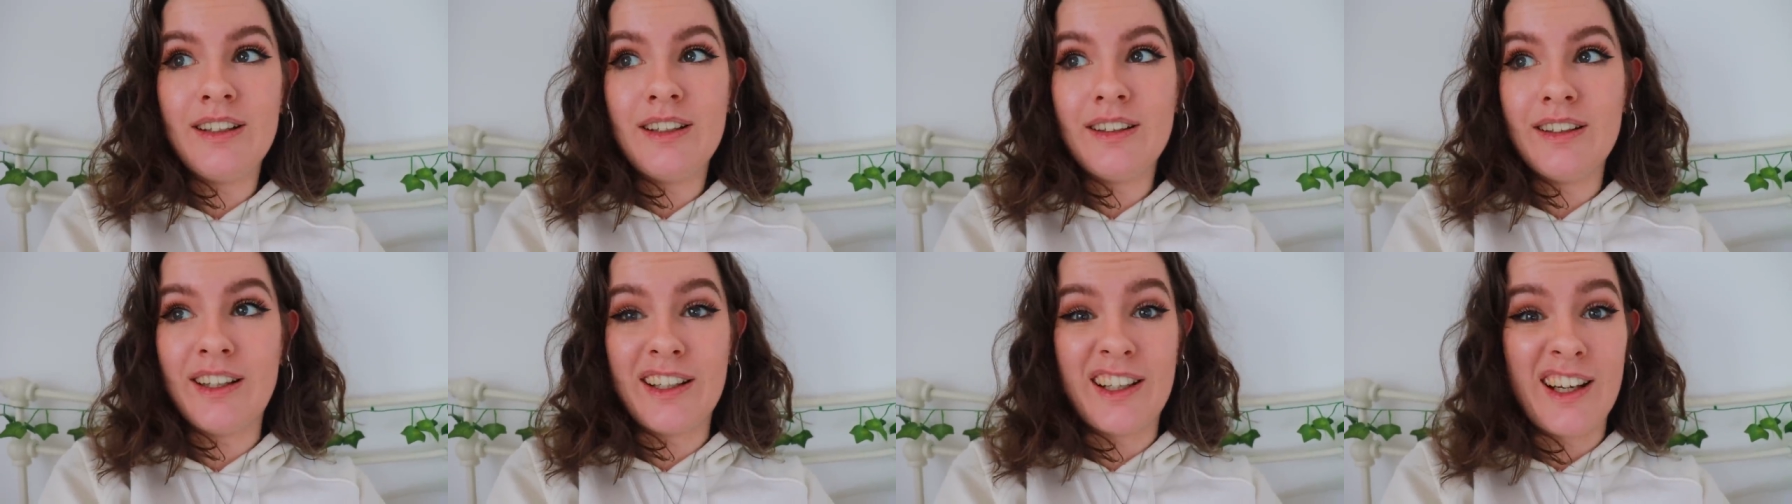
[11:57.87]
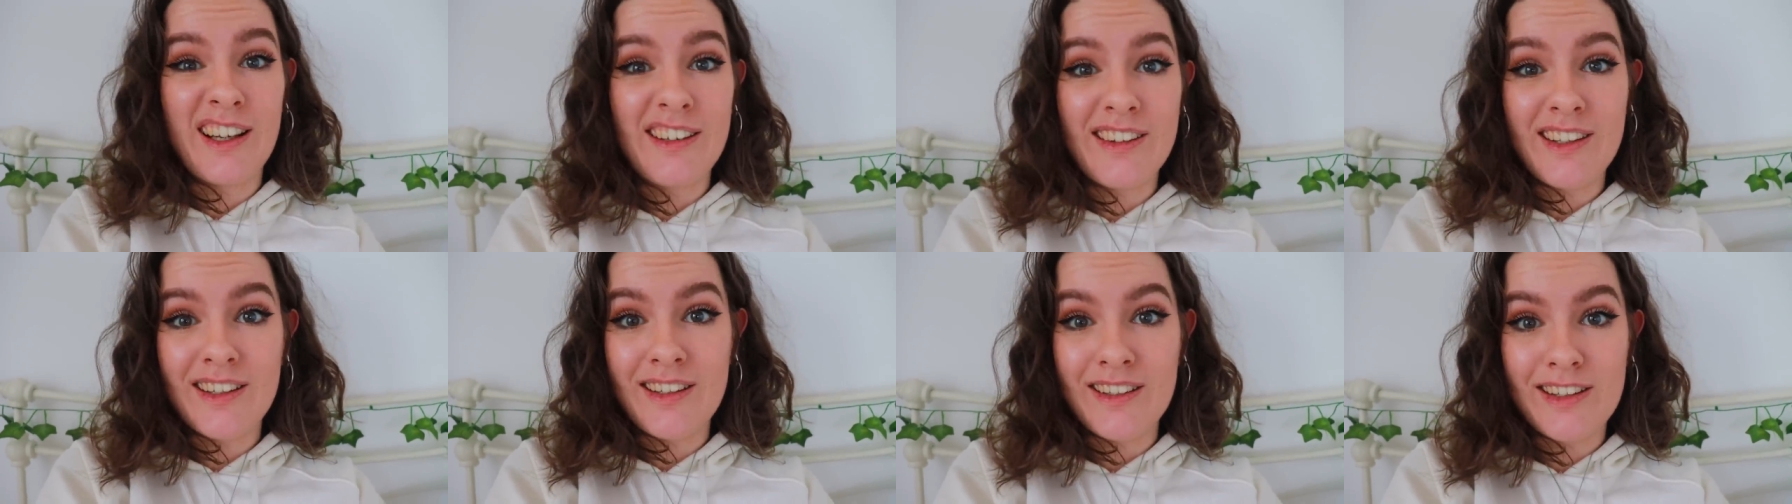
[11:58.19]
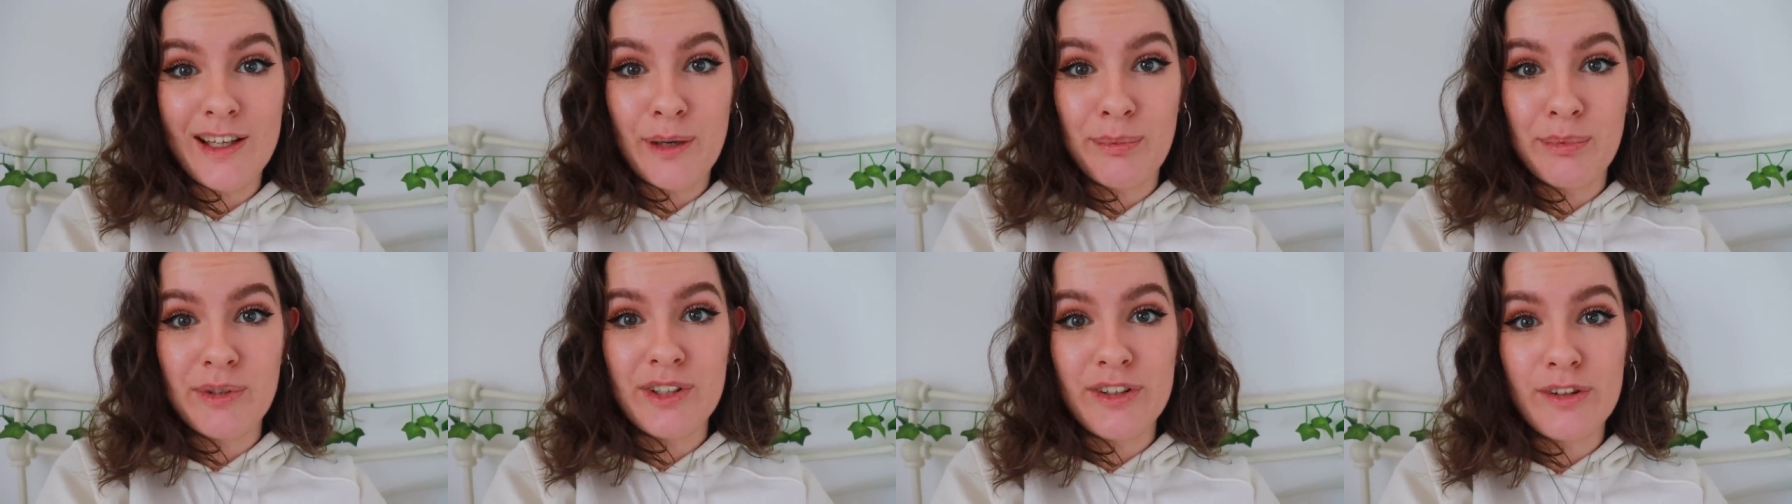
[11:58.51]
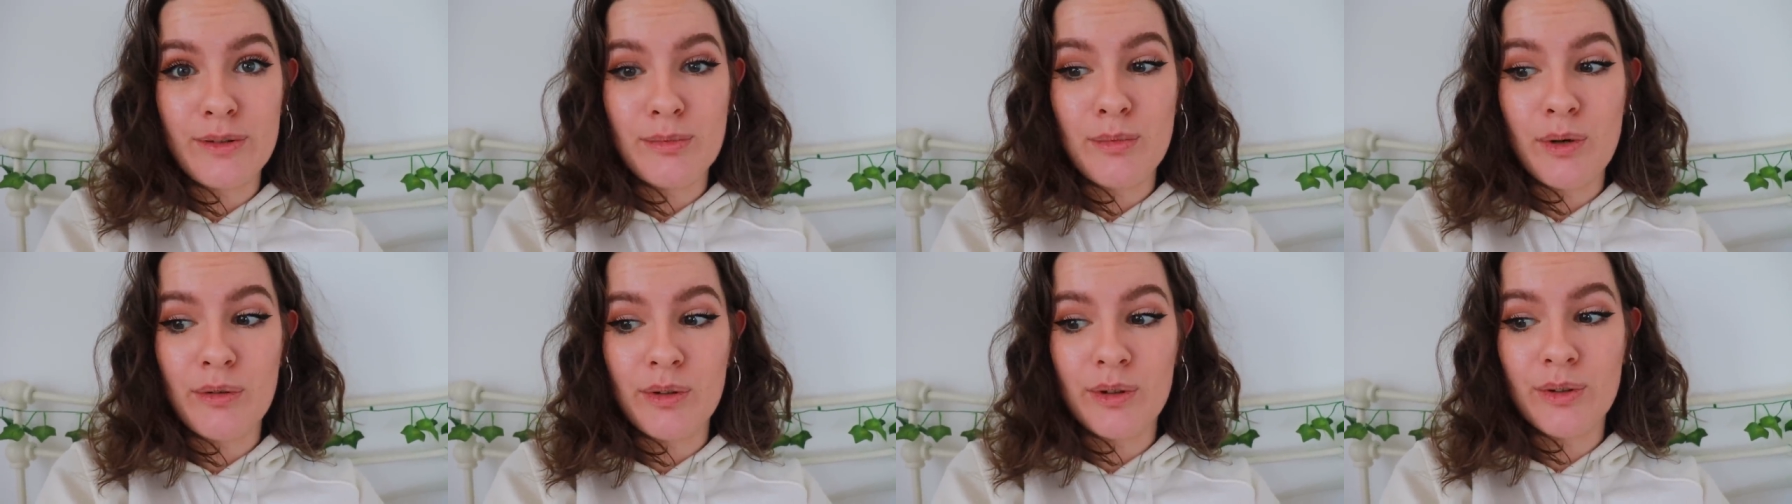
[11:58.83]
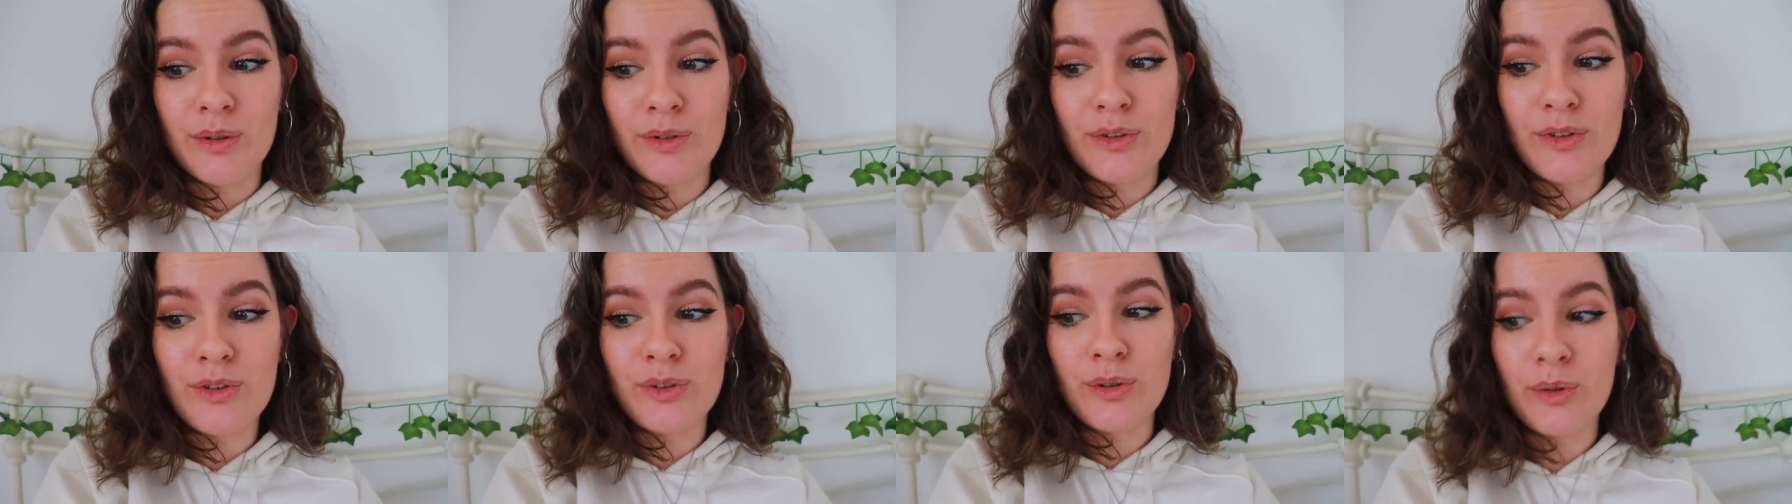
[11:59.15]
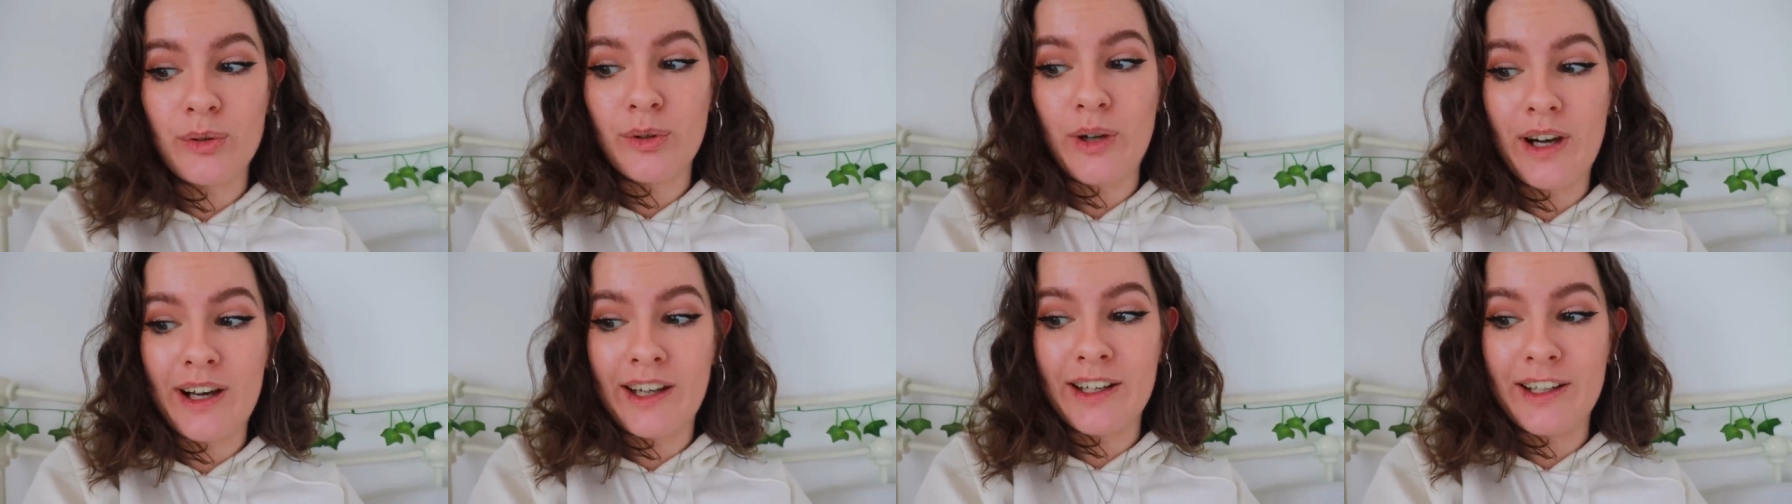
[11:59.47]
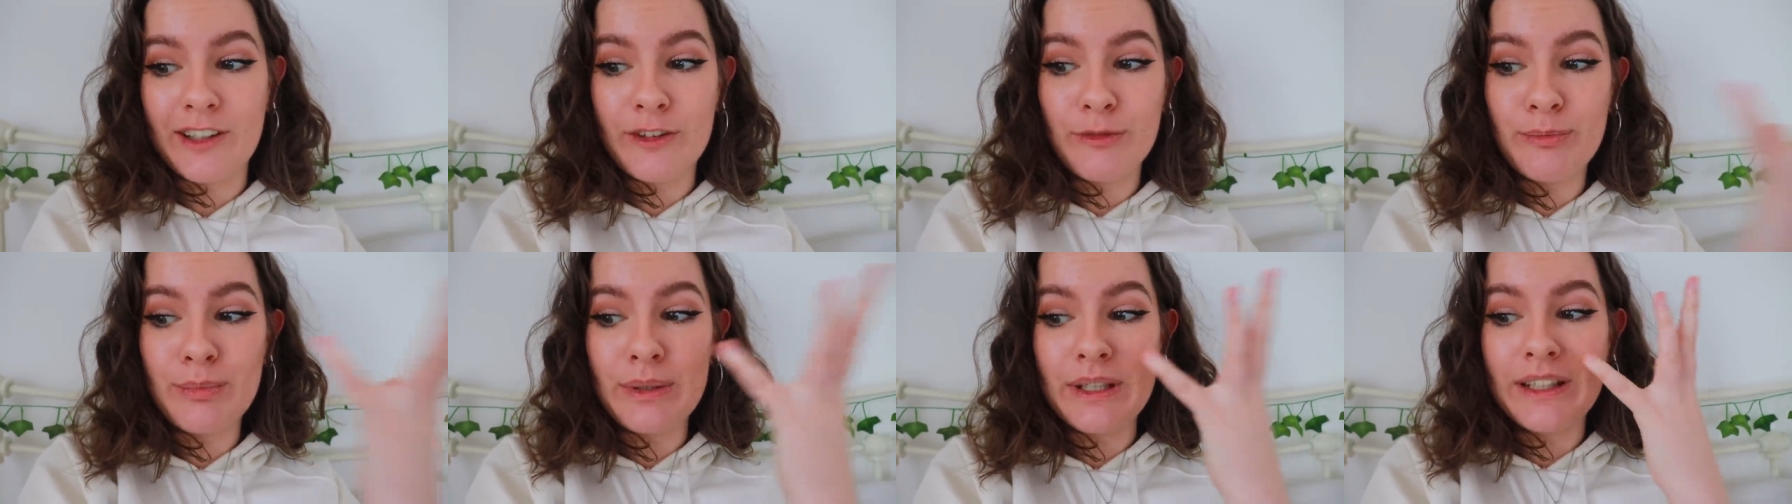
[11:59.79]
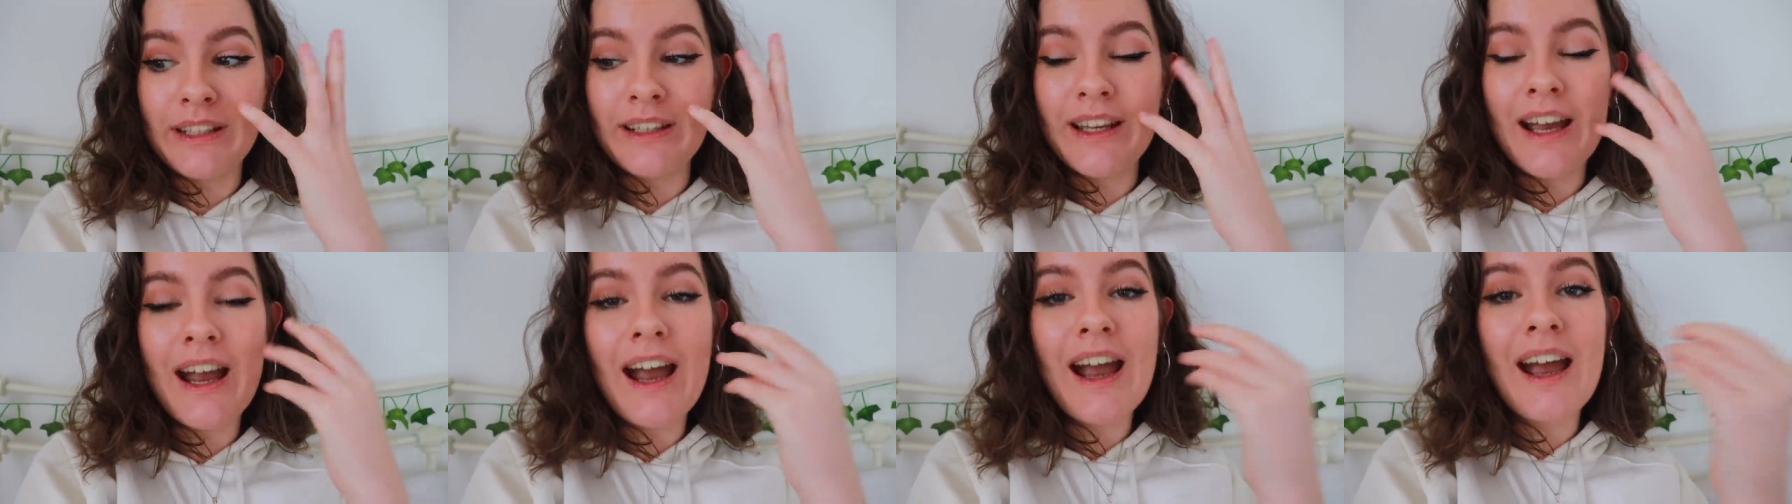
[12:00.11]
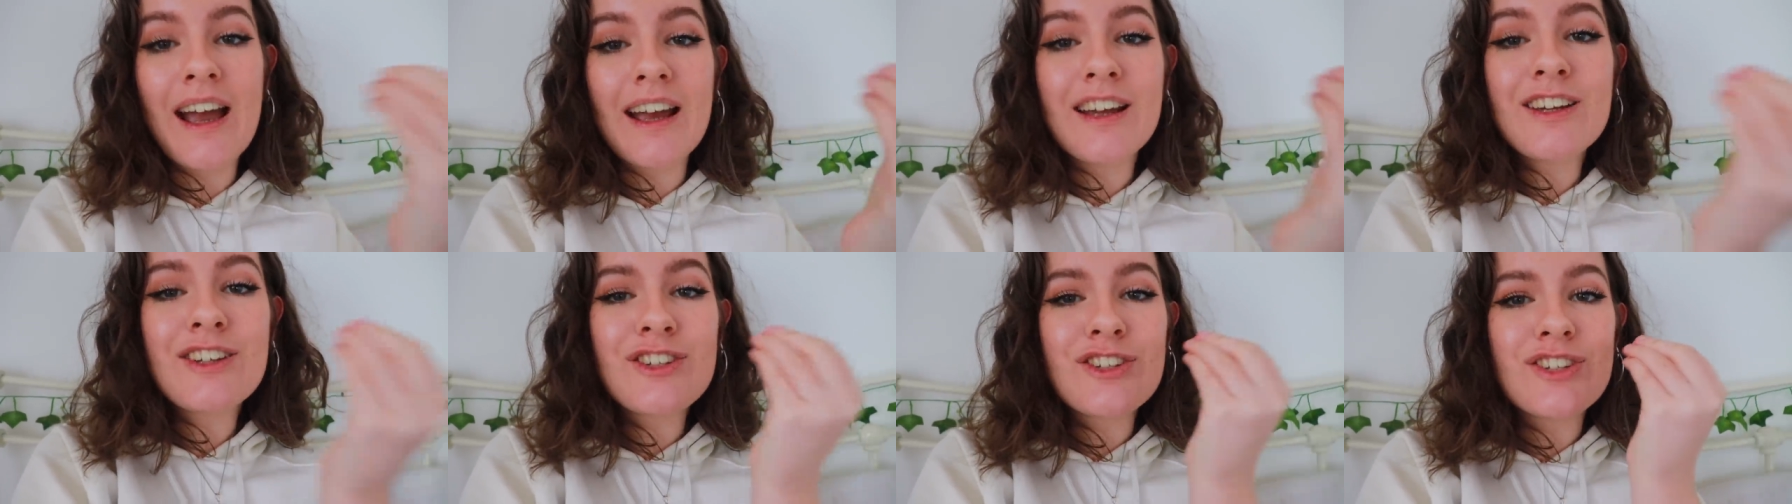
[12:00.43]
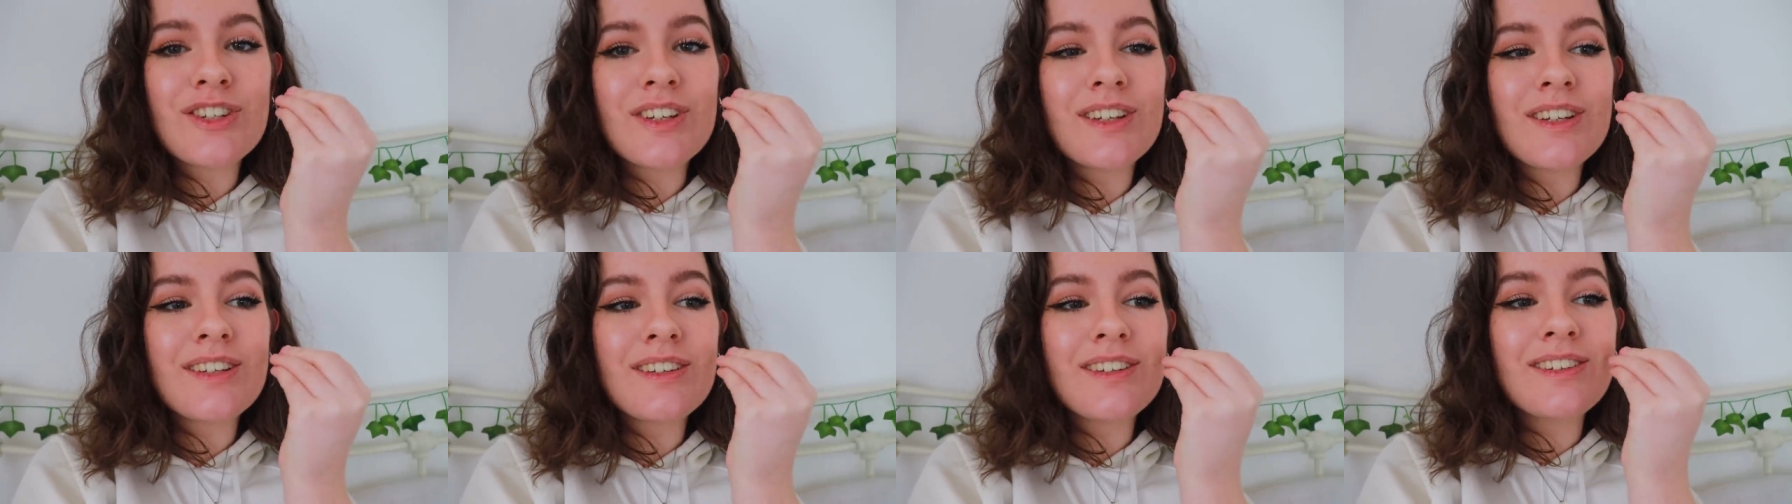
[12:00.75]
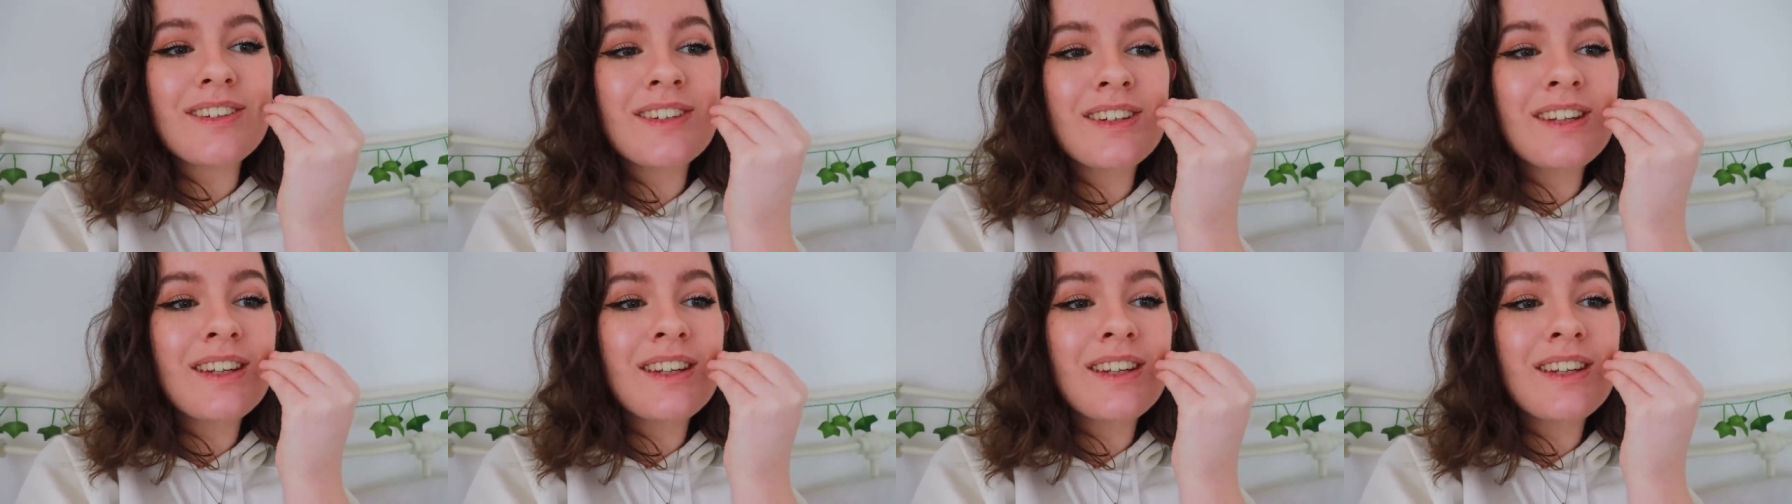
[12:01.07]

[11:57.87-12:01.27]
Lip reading: like I said, it's happening tomorrow, so I've been anxious